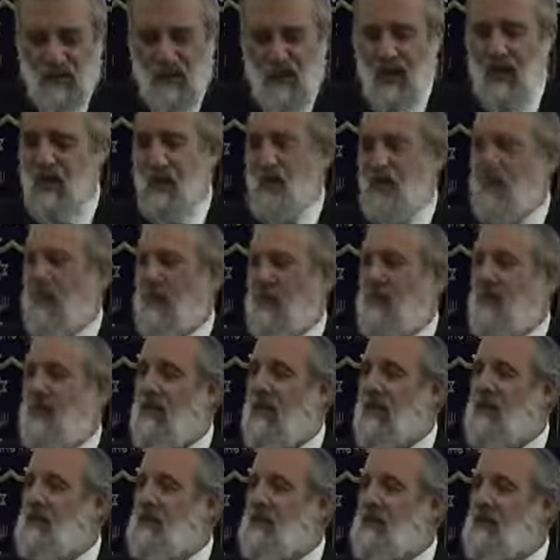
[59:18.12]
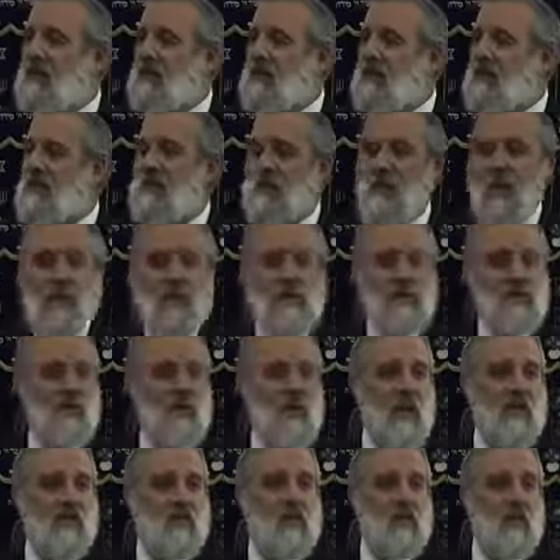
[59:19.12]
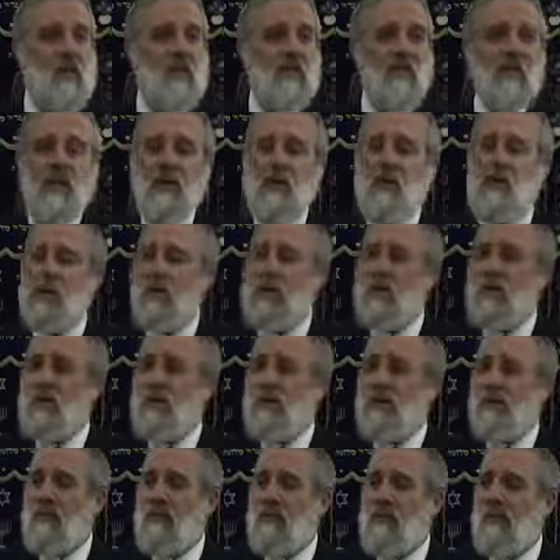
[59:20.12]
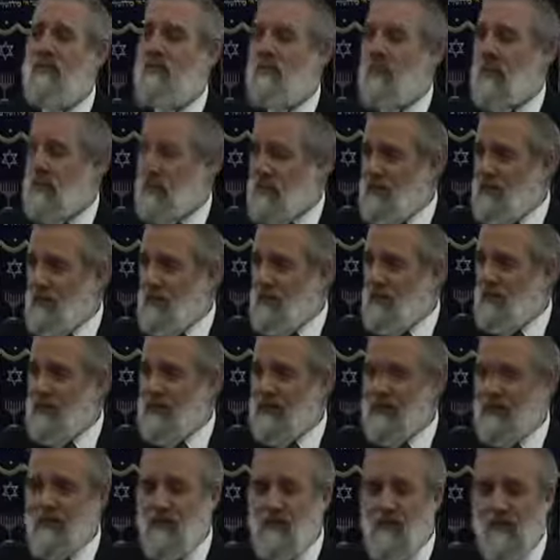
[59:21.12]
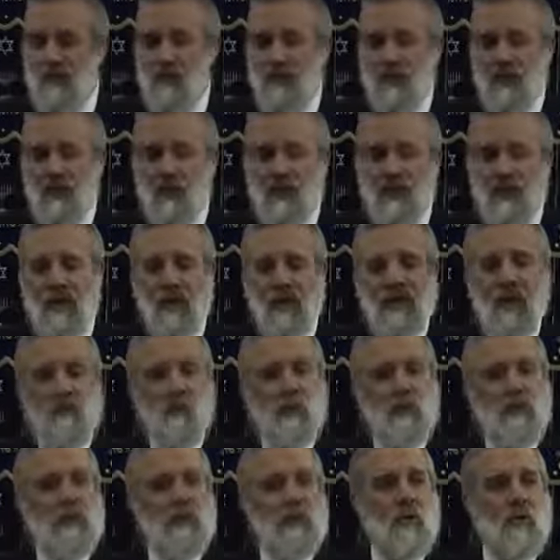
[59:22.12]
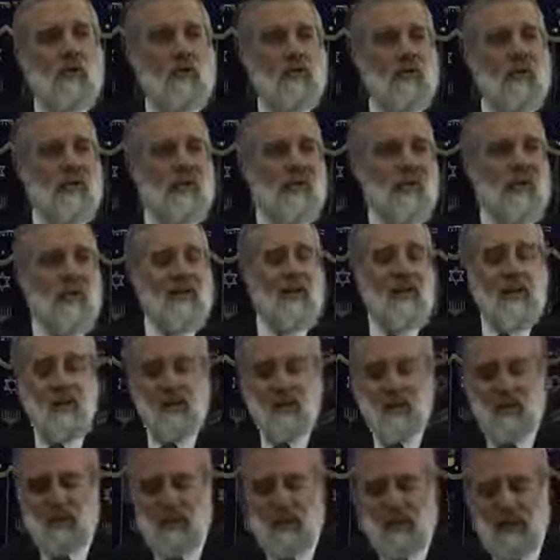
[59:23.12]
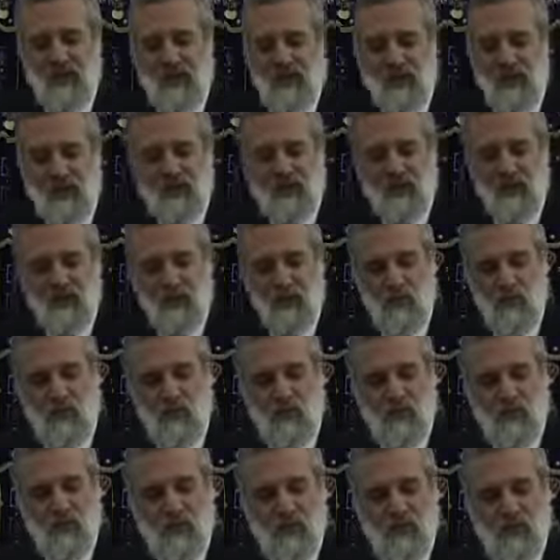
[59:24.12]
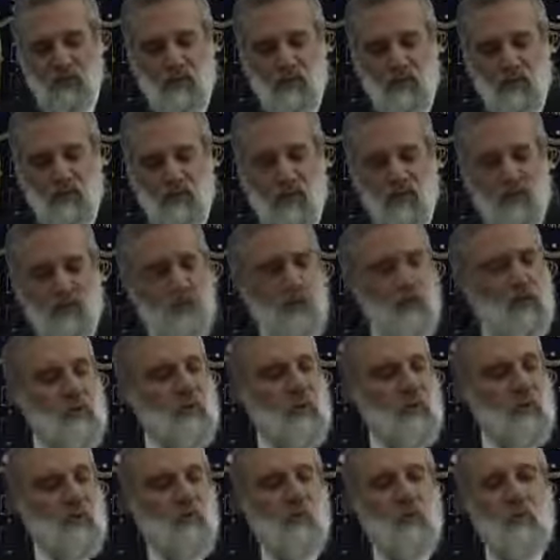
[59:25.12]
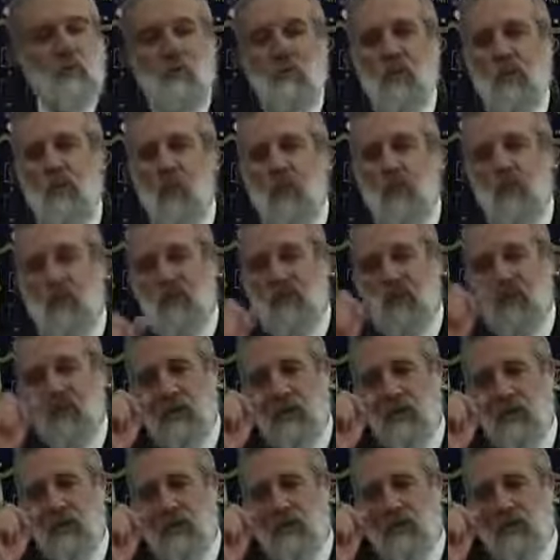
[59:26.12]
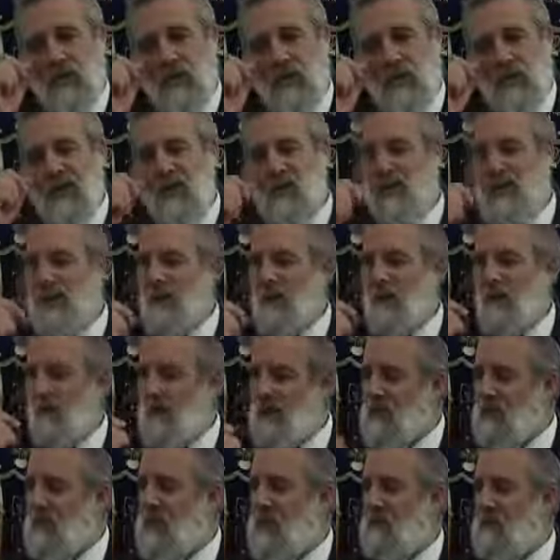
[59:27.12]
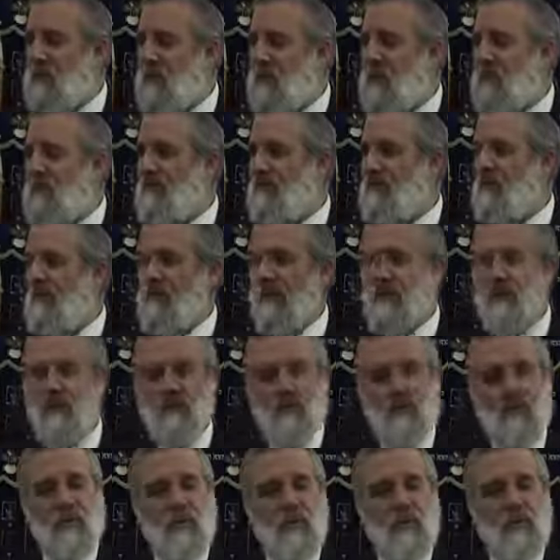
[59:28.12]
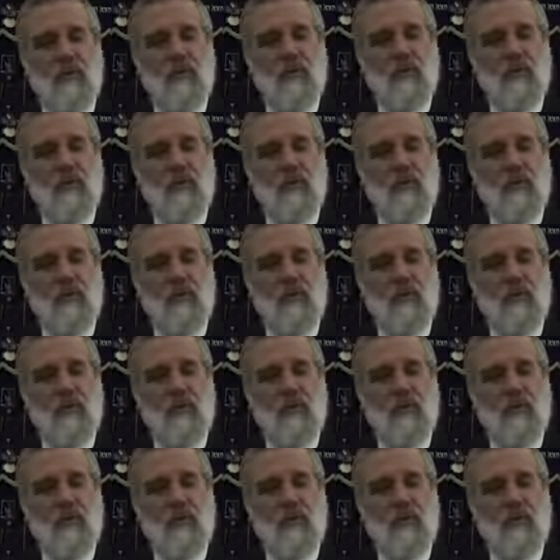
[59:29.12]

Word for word: Anyway, these small steps, what do they do? They form a bond. In Hebrew, it's called itanyenut. The itanyenut a person, when he shows that he wants to be involved,